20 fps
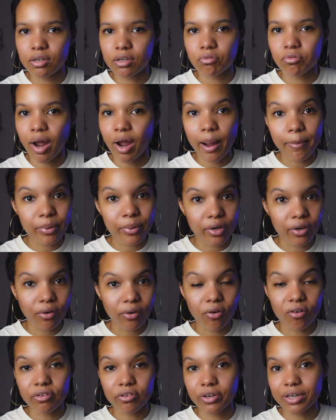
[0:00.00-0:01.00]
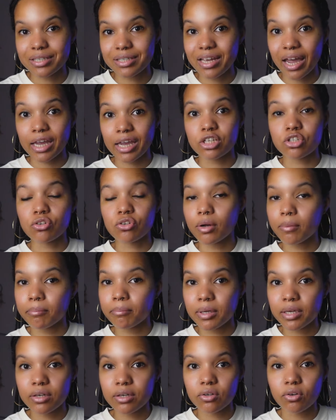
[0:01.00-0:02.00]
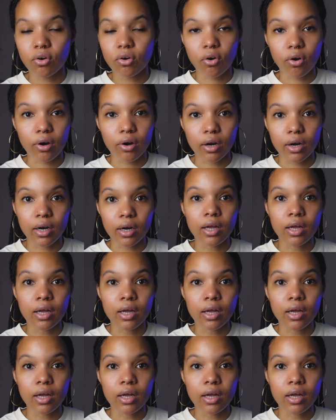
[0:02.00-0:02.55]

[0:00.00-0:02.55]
rapper over a tight drum beat or